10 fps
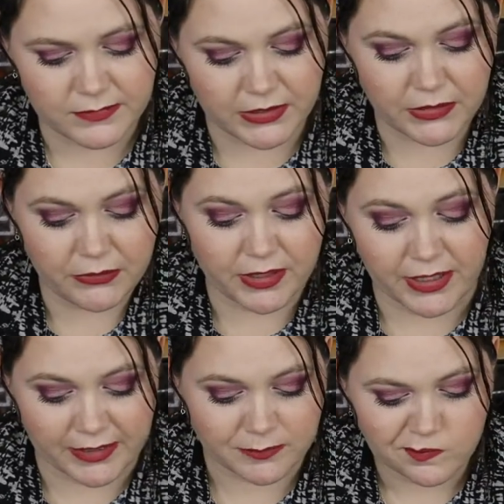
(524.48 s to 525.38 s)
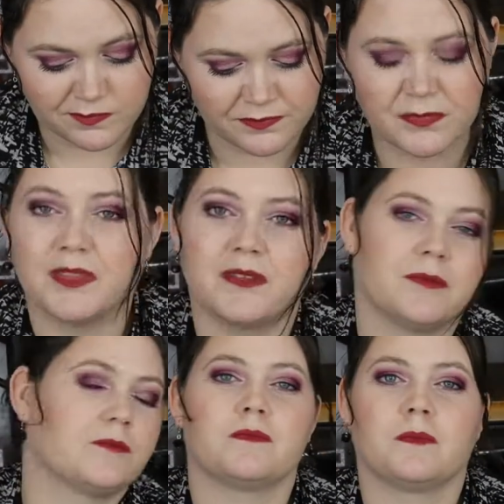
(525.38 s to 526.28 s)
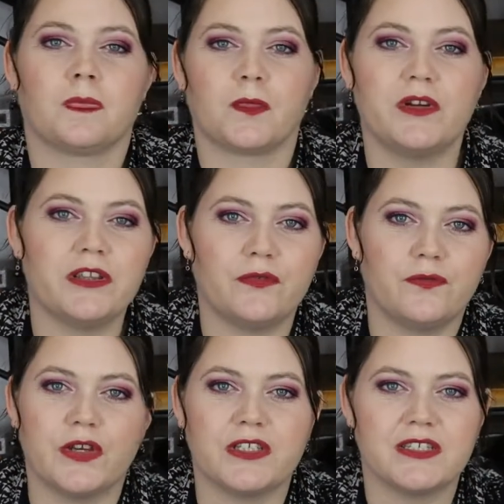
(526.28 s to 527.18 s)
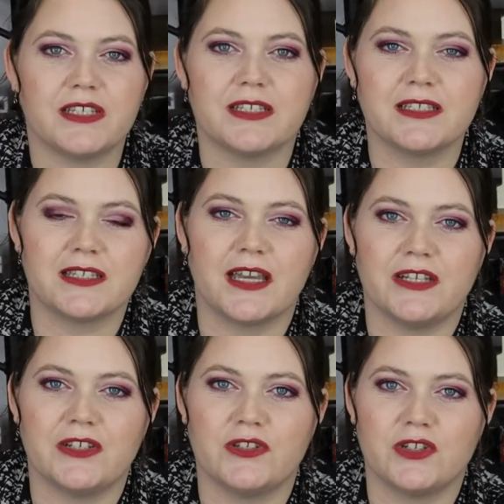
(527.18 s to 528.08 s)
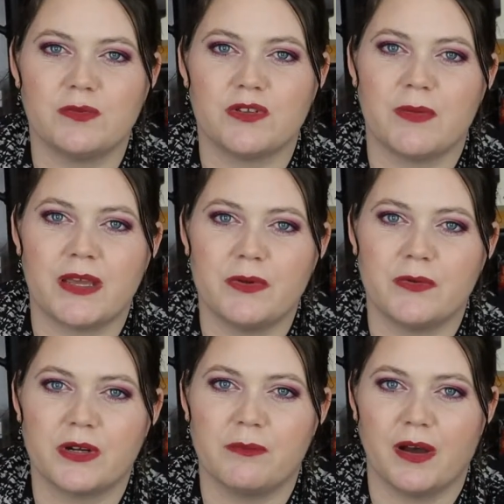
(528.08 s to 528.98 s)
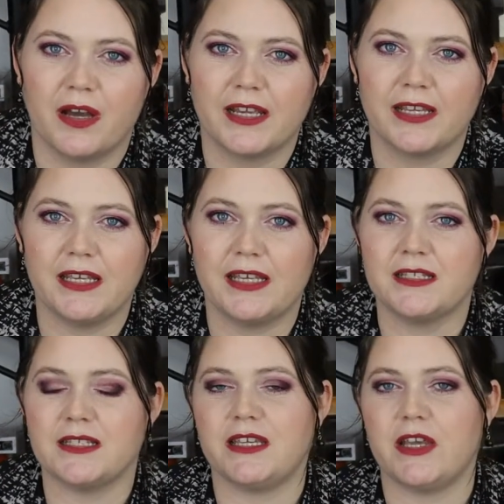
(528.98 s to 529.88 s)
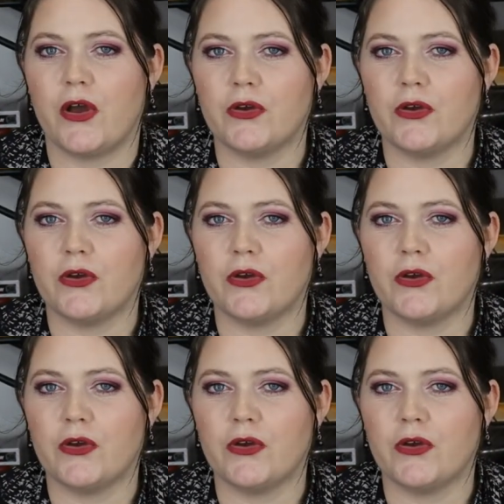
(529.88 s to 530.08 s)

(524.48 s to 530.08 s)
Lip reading: All right. One of the first things that YouTube has made me want to buy is the